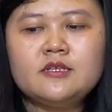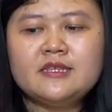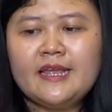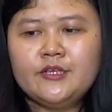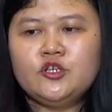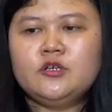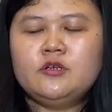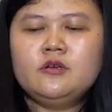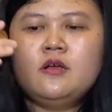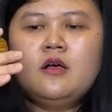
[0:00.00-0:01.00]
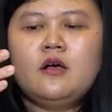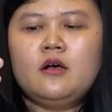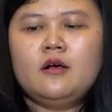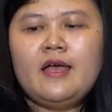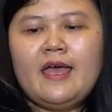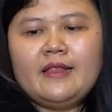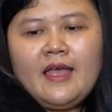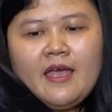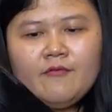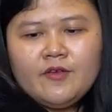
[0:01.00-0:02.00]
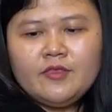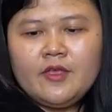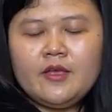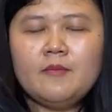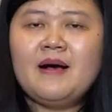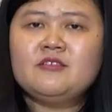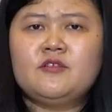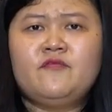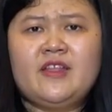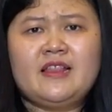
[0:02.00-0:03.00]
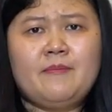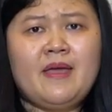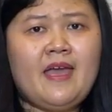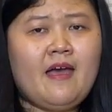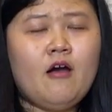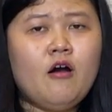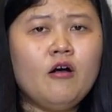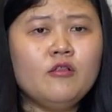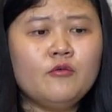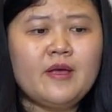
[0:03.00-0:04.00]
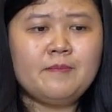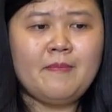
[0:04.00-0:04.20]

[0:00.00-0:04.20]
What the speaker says: texture and everything about the Vietnam hair always